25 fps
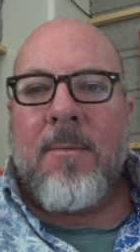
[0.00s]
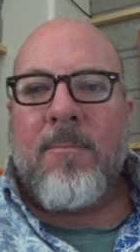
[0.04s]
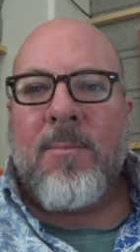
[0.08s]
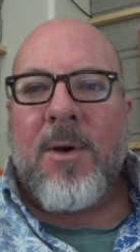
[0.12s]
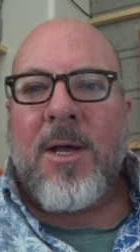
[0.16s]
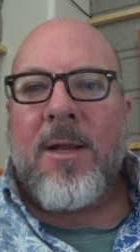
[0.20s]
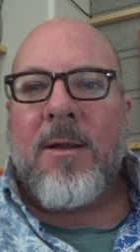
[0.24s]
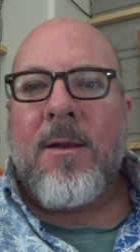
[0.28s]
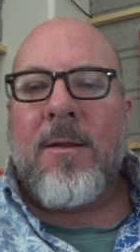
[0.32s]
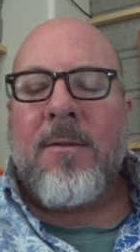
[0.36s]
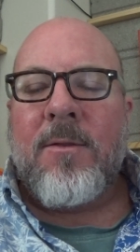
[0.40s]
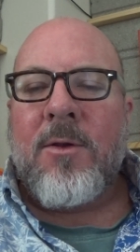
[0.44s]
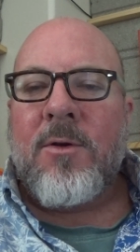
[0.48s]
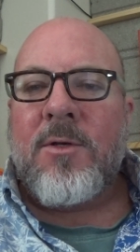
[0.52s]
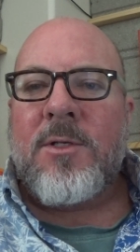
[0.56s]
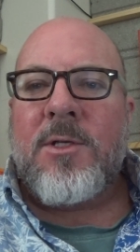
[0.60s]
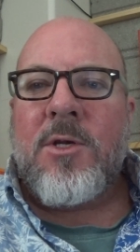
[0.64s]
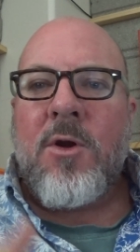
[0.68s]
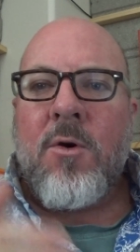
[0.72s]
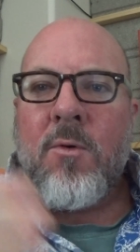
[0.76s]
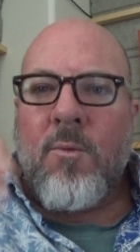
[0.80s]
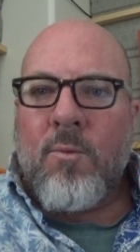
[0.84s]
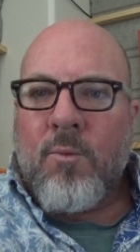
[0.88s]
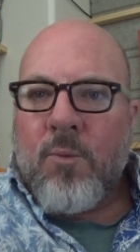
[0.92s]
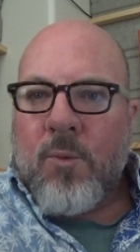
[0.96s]
But there's
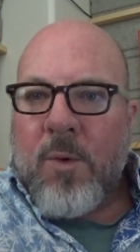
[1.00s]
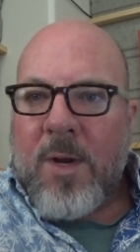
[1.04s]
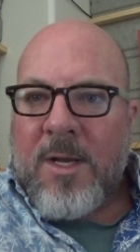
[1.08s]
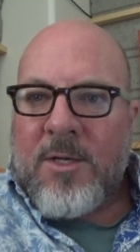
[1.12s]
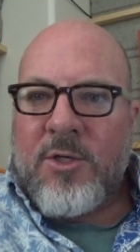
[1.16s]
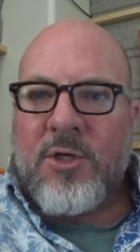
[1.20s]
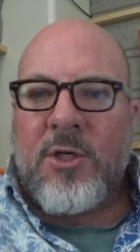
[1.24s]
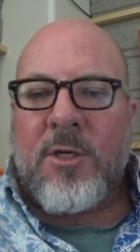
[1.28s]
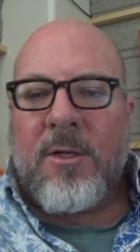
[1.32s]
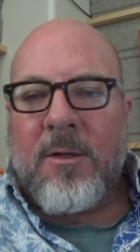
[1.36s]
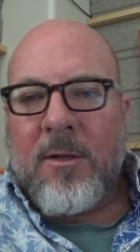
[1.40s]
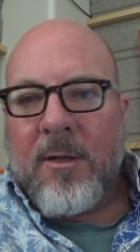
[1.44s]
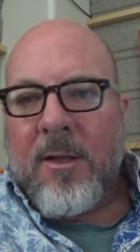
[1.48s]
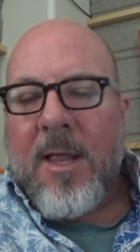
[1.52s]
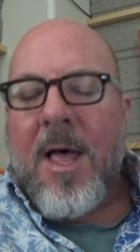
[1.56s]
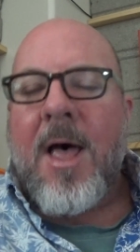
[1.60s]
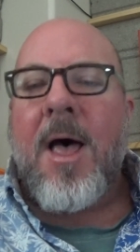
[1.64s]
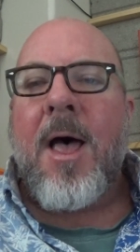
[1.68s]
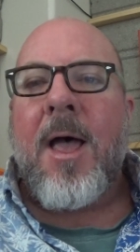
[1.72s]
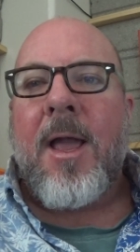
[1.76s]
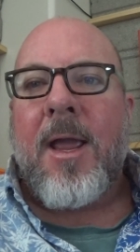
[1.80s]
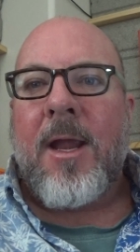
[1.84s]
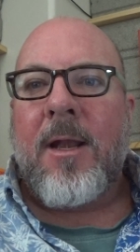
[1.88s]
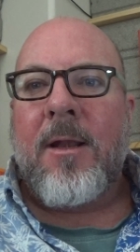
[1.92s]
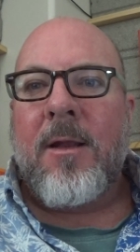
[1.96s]
no rigid
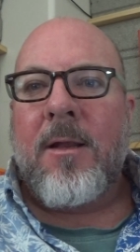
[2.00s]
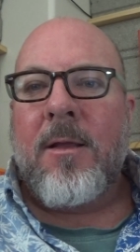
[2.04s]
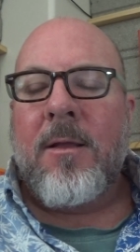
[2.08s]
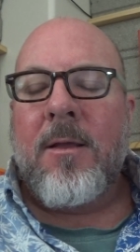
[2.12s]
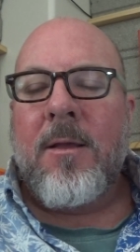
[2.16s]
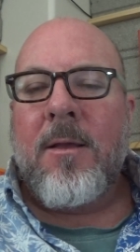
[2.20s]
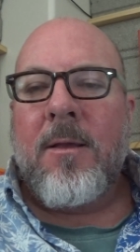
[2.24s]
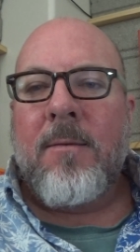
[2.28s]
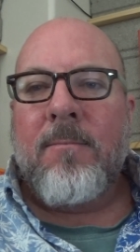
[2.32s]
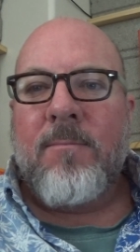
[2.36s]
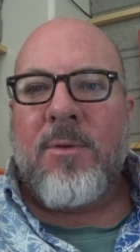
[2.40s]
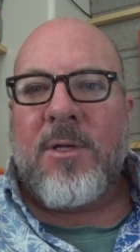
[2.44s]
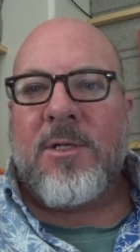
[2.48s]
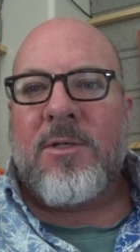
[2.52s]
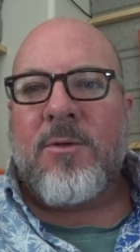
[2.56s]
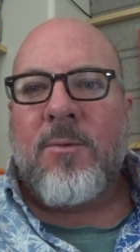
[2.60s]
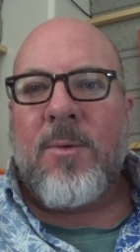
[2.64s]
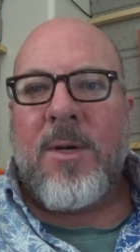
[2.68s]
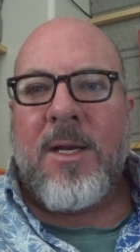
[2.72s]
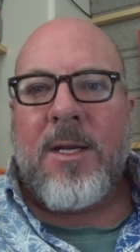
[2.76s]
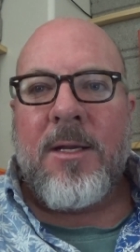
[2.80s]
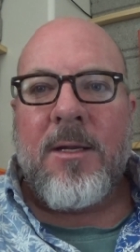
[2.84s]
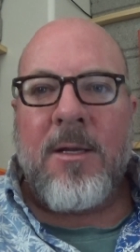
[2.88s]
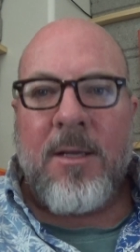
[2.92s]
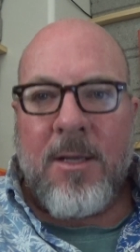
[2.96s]
line
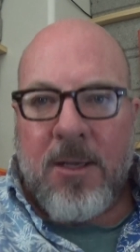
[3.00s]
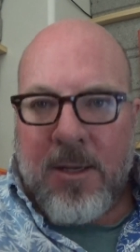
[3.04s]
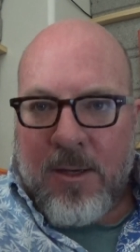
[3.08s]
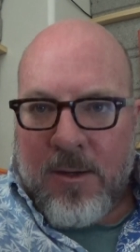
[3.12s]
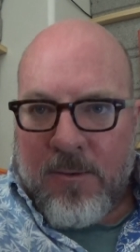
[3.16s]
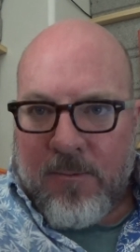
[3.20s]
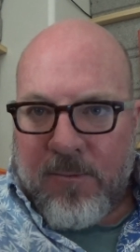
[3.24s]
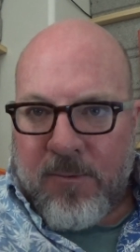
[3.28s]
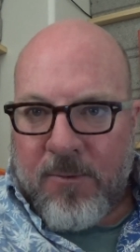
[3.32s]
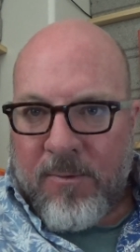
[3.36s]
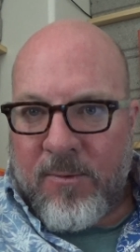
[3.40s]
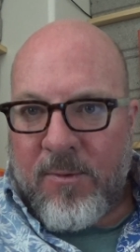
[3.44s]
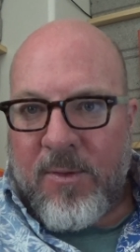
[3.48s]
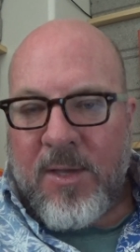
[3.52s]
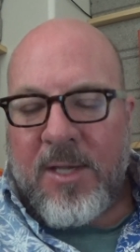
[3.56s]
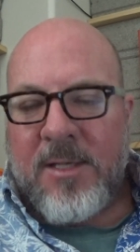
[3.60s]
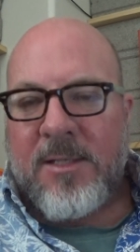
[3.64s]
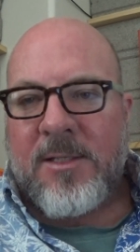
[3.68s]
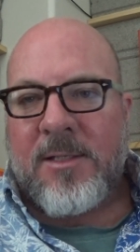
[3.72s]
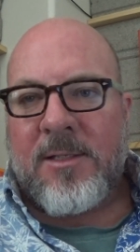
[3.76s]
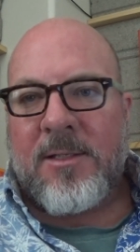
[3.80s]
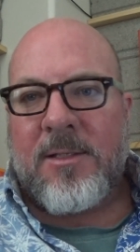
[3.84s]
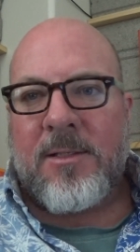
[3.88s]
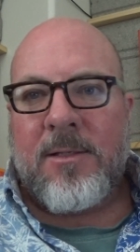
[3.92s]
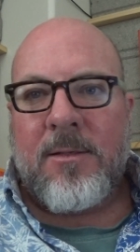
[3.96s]
between
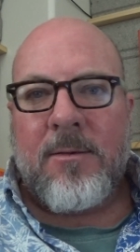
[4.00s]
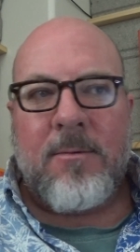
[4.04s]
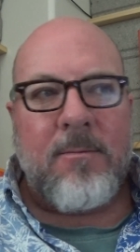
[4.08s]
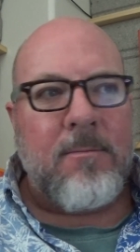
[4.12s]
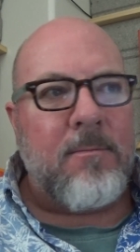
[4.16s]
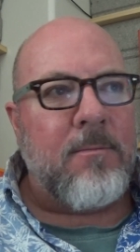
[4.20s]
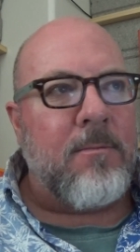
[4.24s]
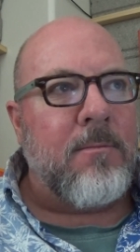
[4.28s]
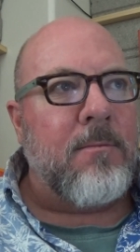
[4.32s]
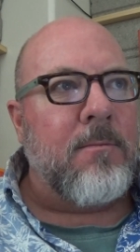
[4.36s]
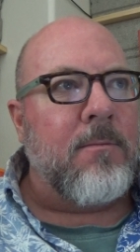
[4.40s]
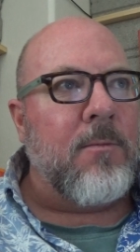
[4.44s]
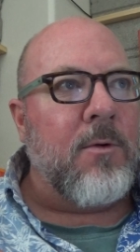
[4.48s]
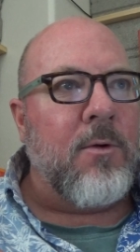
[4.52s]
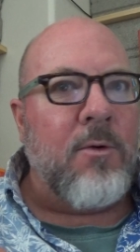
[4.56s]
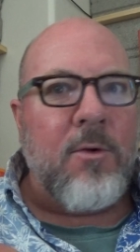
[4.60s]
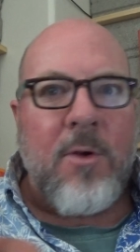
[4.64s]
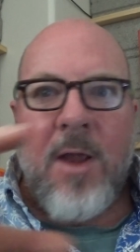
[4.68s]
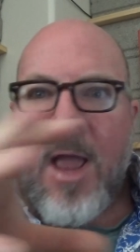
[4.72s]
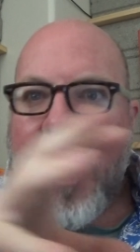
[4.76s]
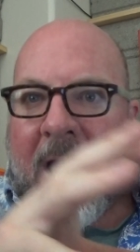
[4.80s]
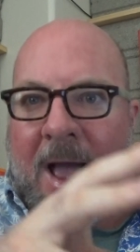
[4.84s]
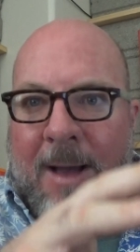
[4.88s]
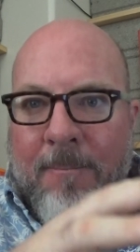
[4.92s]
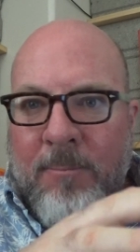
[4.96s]
this
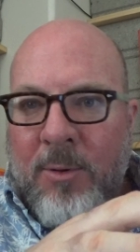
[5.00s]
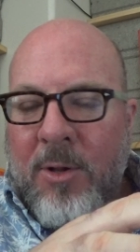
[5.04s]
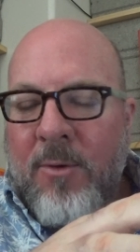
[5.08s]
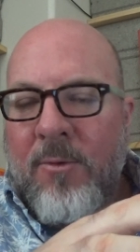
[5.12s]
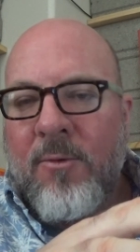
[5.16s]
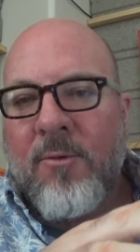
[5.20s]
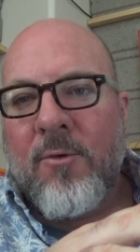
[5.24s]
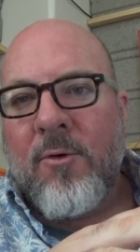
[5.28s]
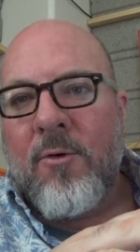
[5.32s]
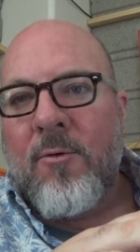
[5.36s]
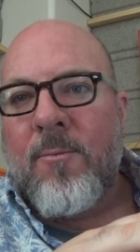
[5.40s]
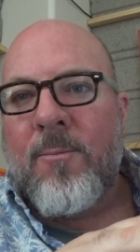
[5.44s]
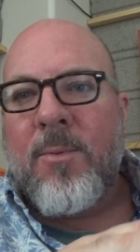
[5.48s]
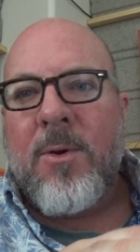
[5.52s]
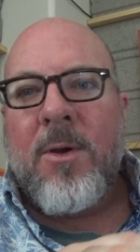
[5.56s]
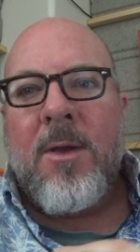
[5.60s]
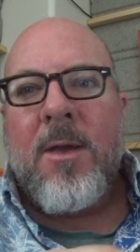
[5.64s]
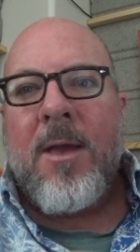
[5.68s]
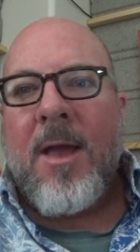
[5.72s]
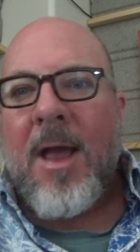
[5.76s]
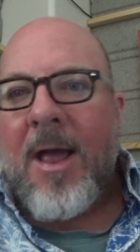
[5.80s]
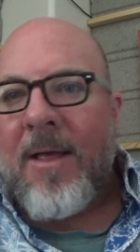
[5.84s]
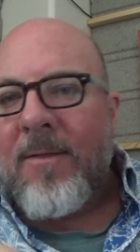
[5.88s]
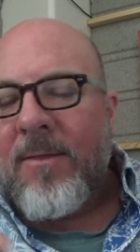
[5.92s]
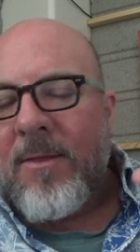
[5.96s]
haplogroup
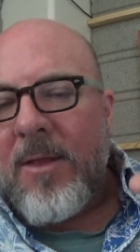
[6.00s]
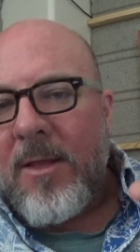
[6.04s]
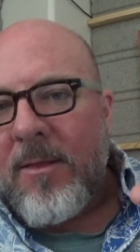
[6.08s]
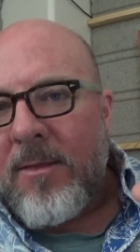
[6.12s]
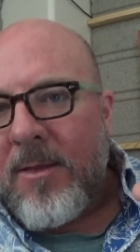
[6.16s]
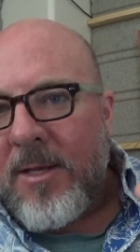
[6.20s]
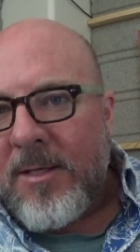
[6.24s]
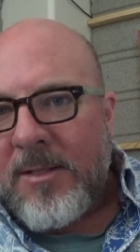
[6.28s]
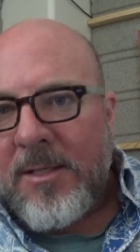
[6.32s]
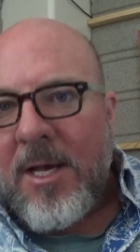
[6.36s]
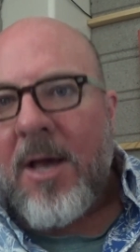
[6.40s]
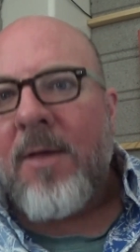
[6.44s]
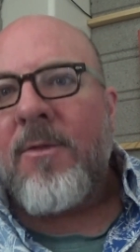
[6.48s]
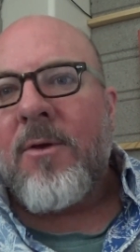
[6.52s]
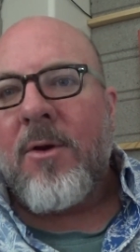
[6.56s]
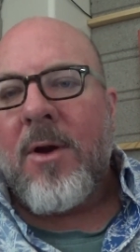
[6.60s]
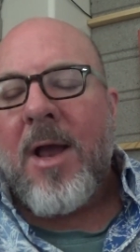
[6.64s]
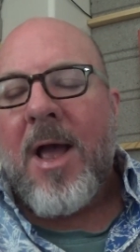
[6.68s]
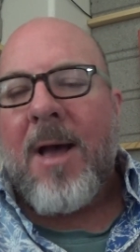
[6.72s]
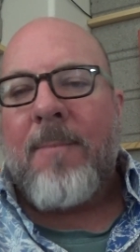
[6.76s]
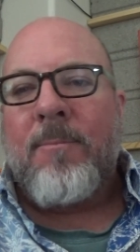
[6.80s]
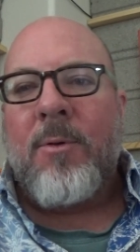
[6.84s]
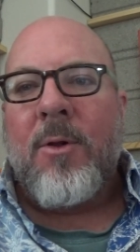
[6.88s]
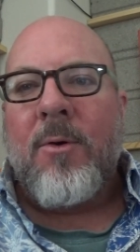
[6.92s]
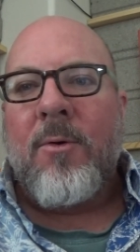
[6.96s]
and this other
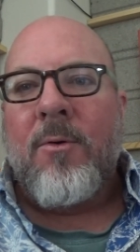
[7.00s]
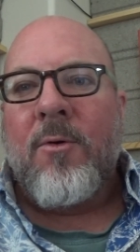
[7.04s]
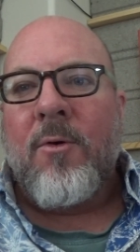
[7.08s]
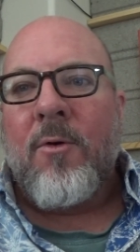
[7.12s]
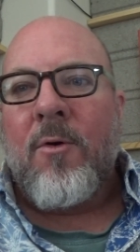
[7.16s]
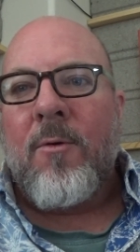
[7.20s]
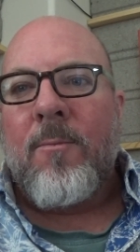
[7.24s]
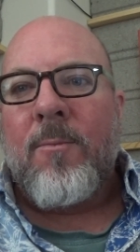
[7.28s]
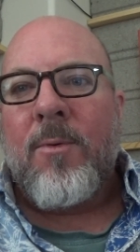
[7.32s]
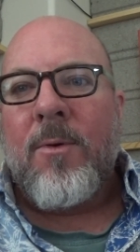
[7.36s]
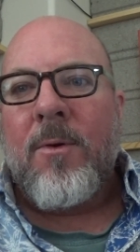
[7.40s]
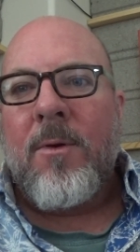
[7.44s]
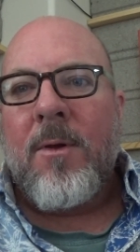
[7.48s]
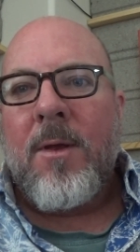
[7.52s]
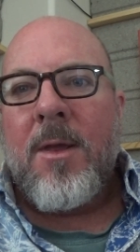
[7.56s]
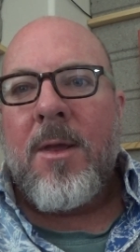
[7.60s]
haplogroup,